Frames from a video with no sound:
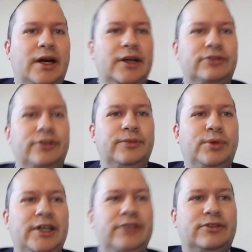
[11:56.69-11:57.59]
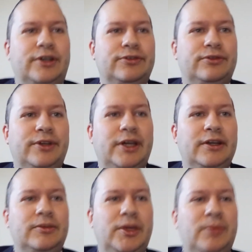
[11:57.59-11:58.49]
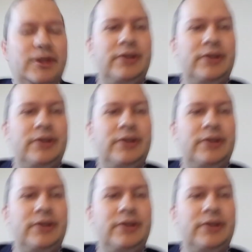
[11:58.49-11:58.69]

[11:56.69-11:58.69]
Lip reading: I saw the police cars today, and maybe